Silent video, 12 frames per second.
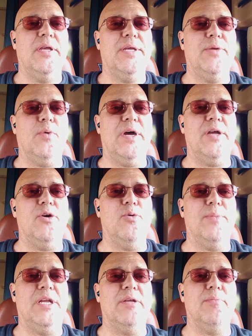in
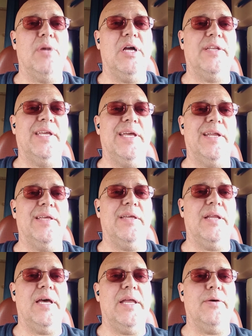Wyoming and Montana
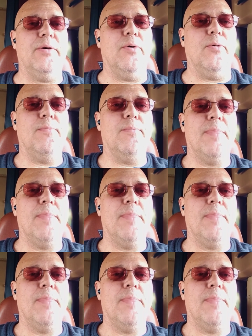and Idaho.